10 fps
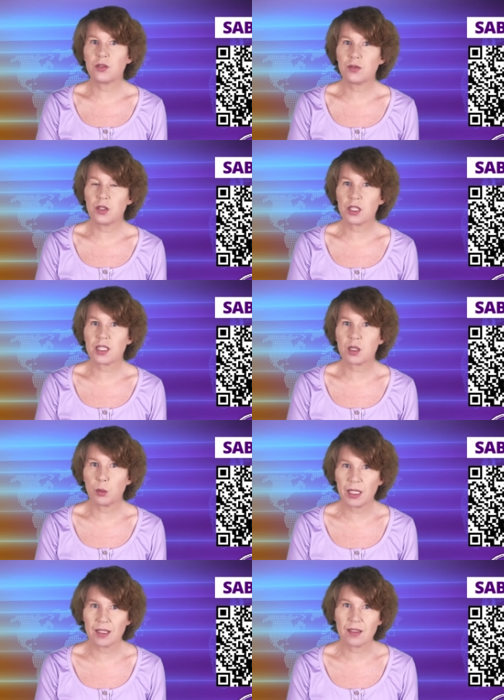first
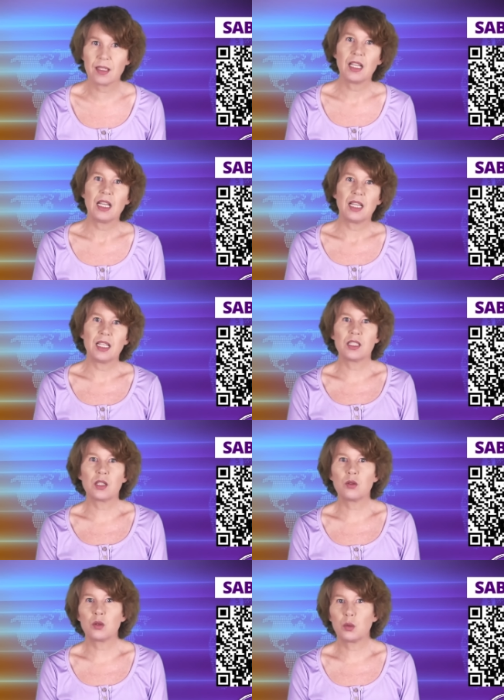month. And
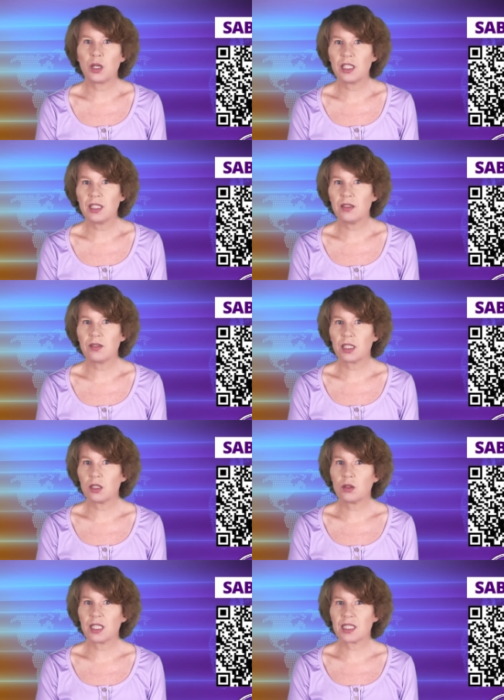don't worry that
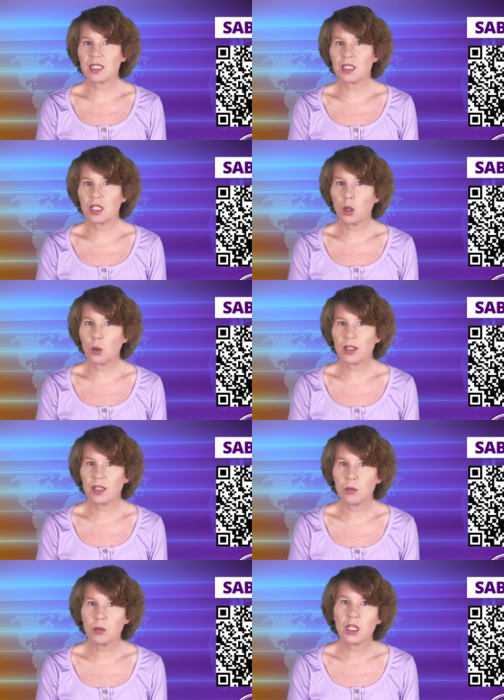you'll get stuck with
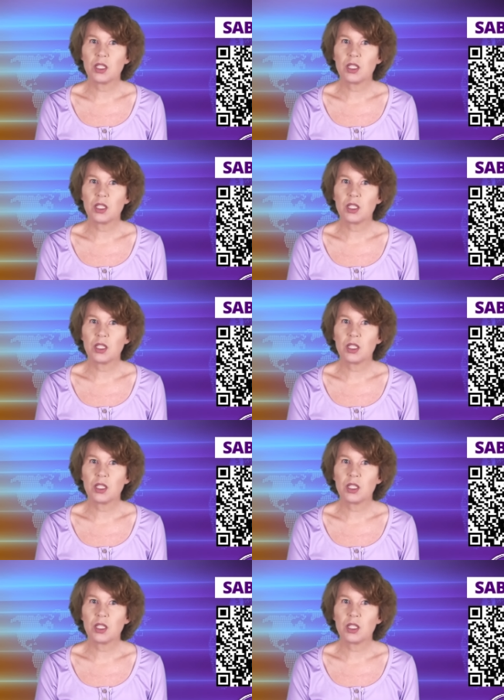them.